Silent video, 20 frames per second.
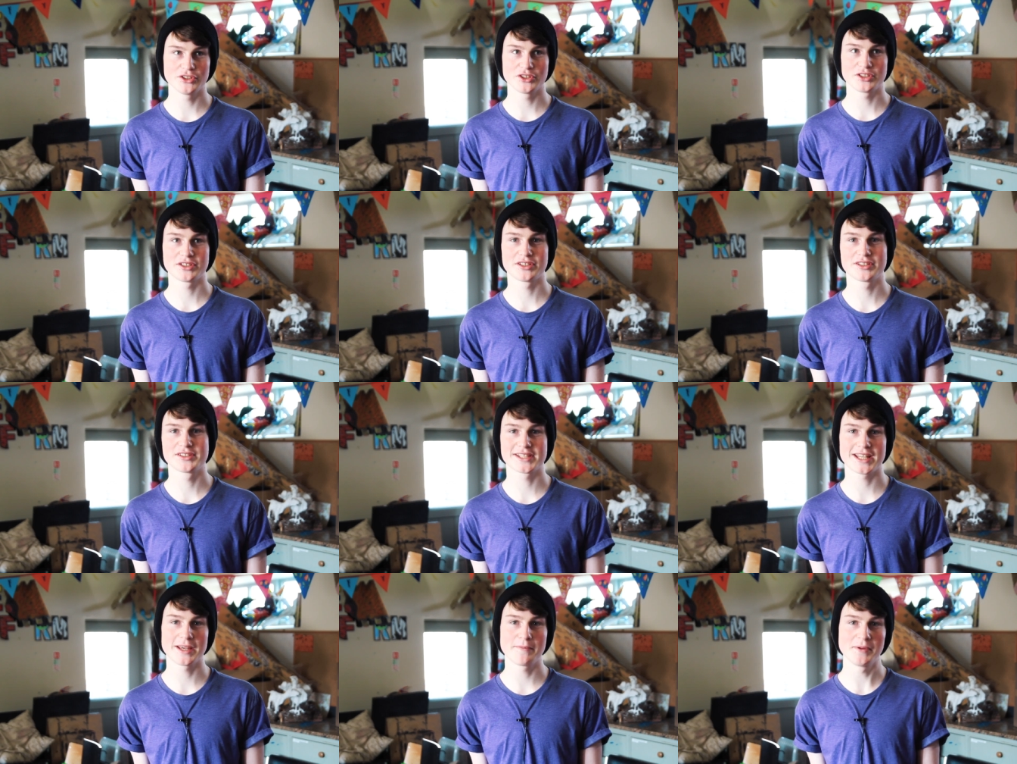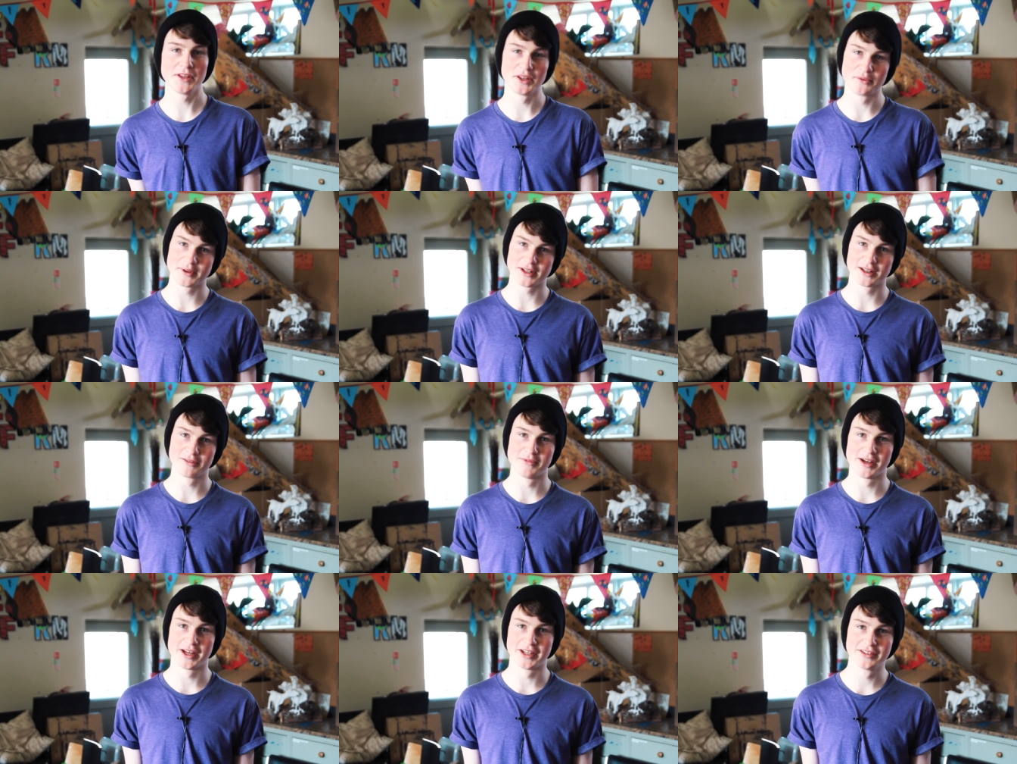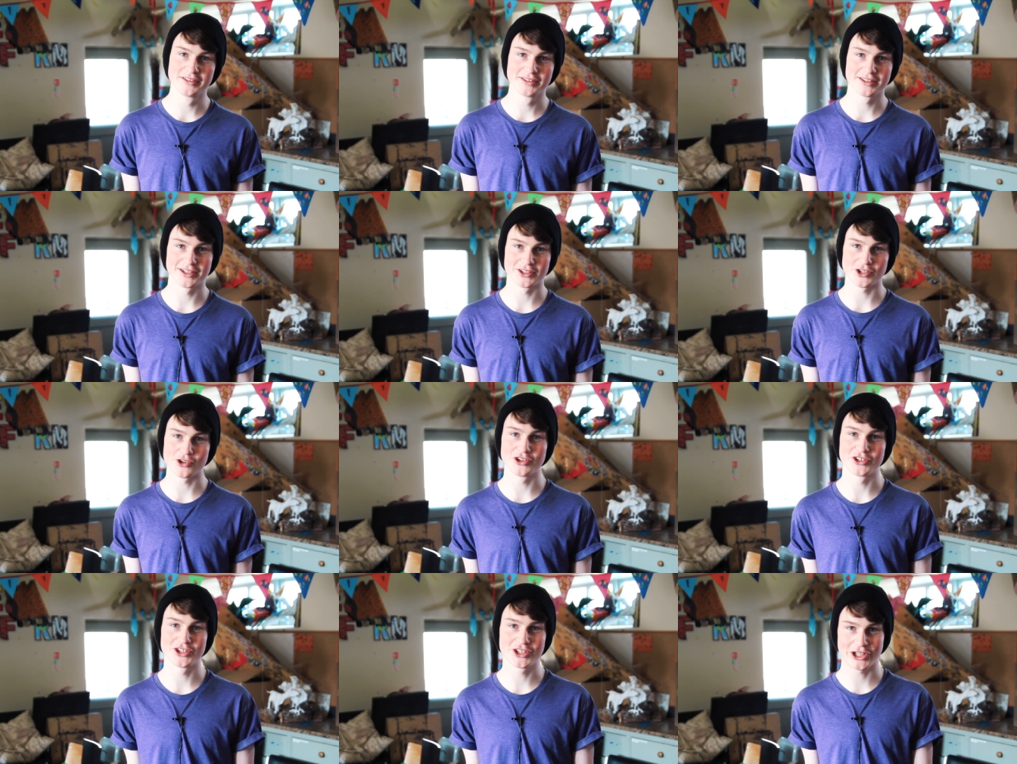just skipping middlemen middleman
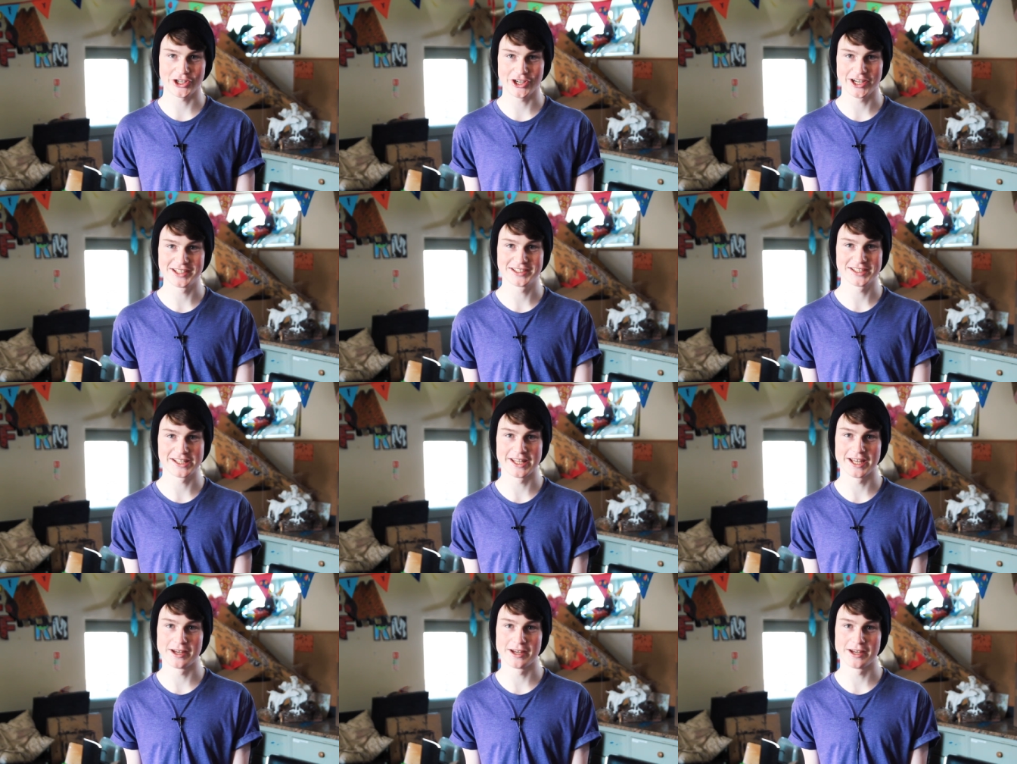and going straight to